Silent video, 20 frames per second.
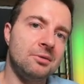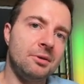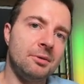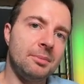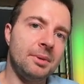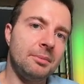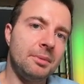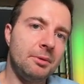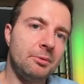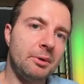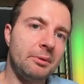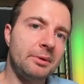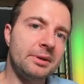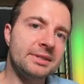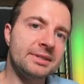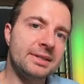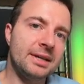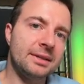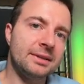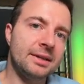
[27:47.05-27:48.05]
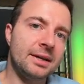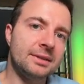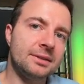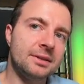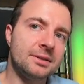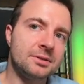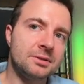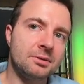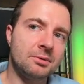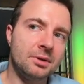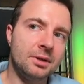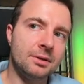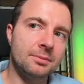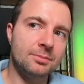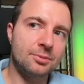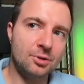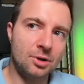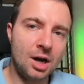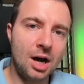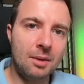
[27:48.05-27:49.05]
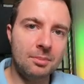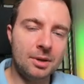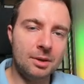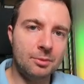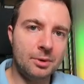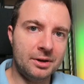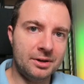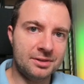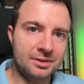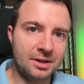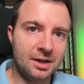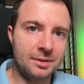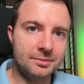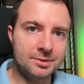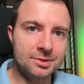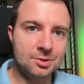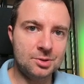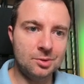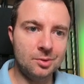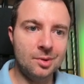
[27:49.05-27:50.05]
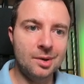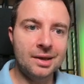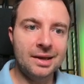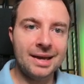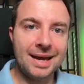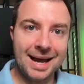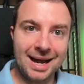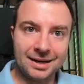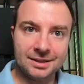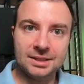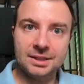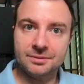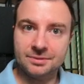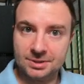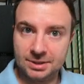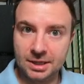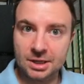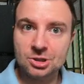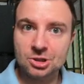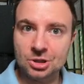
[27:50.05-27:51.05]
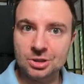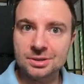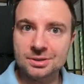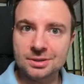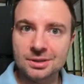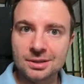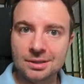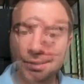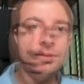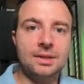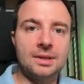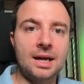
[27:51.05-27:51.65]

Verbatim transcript: Remember when we said that there's a real problem when it comes to active sessions?